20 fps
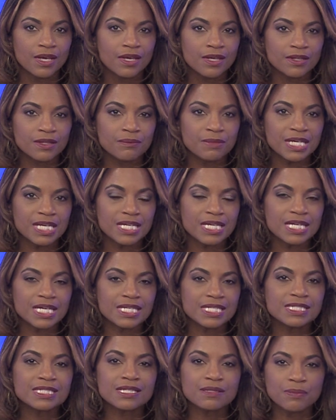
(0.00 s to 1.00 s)
The meeting
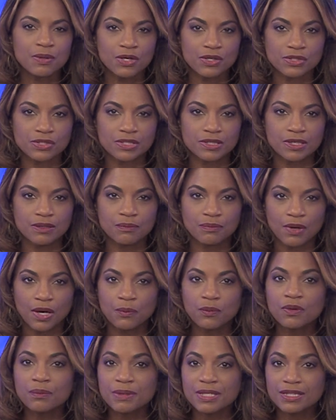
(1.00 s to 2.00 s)
is in person
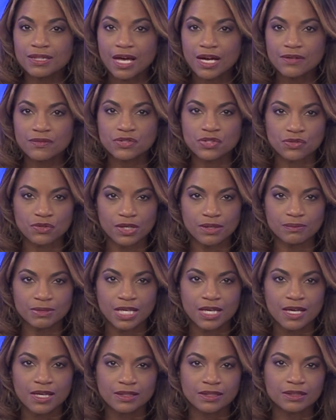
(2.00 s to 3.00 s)
but will be live streamed.
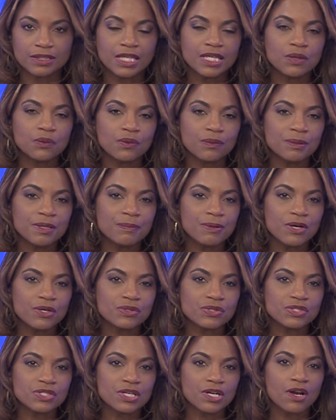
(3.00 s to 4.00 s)
The link will be
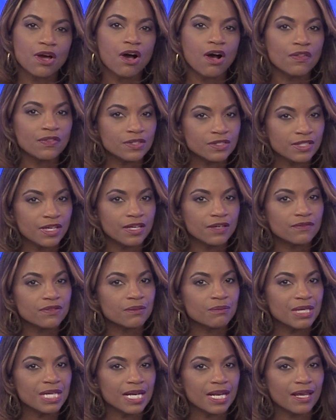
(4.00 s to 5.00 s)
posted on the day of
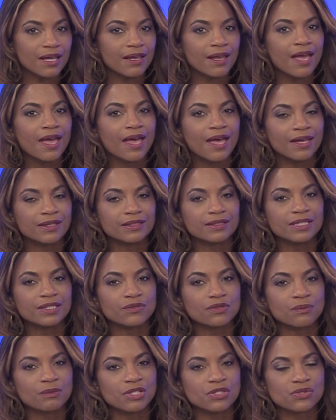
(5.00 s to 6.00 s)
the meeting at
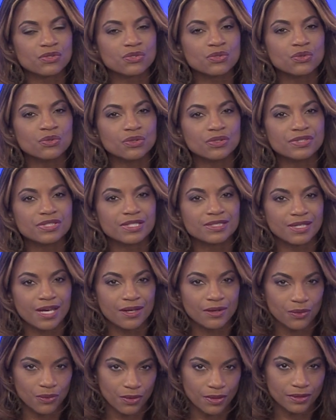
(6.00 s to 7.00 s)

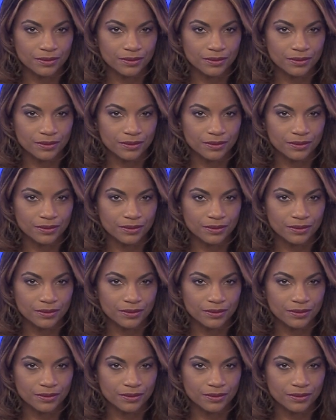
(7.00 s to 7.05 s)
clevelandmetroschools.org.